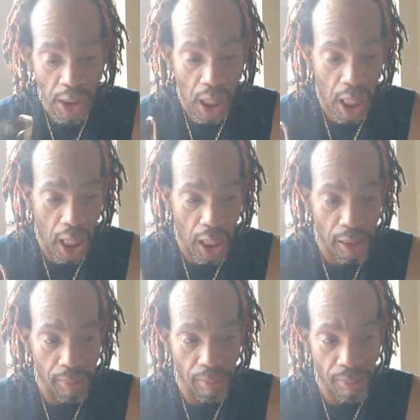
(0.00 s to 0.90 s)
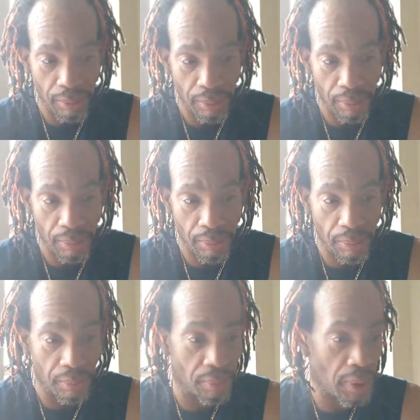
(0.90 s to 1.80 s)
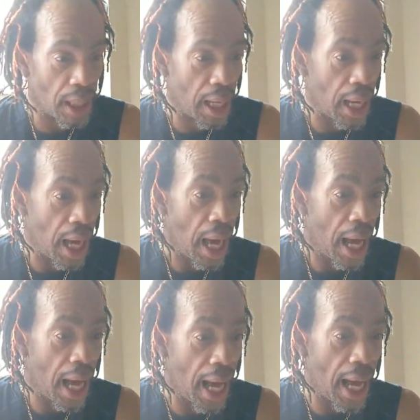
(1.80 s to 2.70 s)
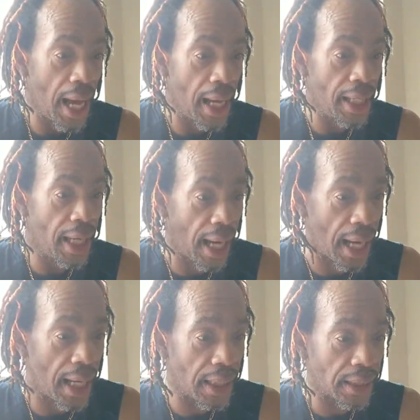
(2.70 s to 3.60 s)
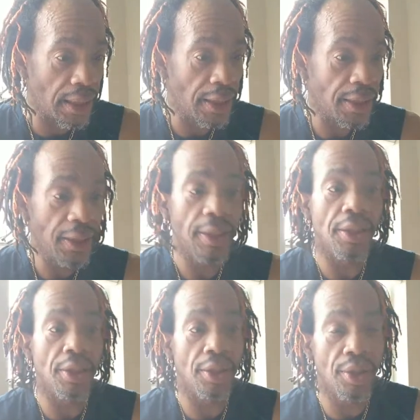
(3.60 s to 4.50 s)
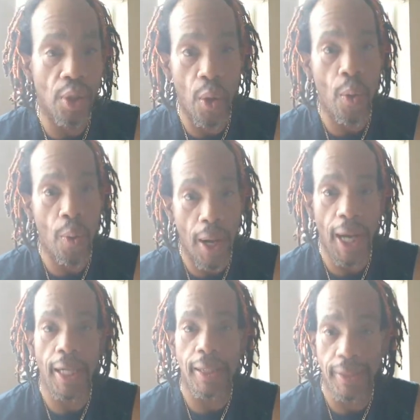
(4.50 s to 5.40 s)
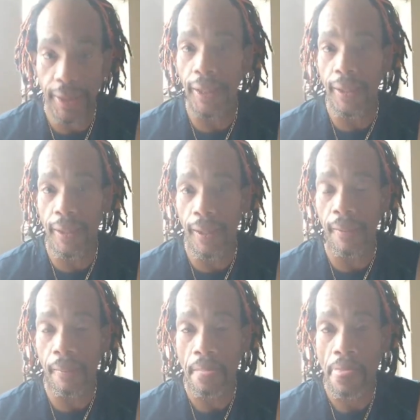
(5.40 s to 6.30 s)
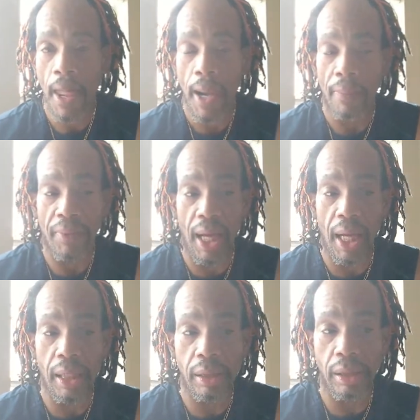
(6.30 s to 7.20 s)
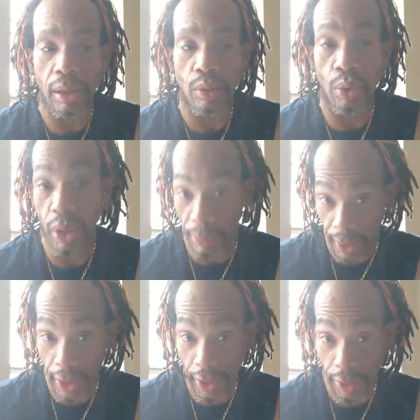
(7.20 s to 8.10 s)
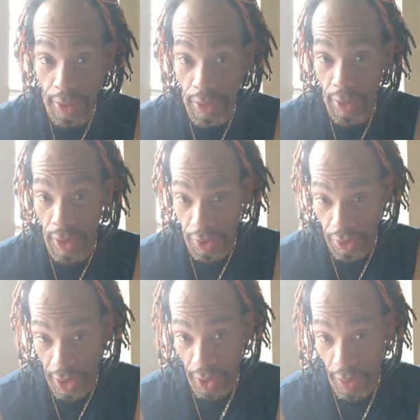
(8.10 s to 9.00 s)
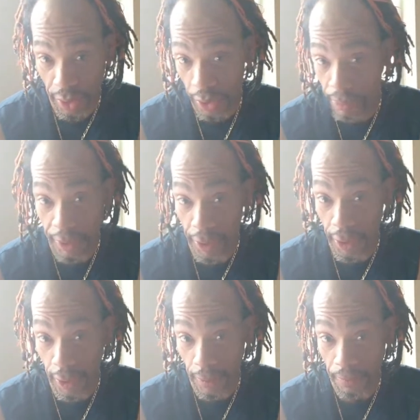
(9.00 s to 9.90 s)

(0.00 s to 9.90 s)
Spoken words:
Um, I had no idea that with the millennials, this generation in particular,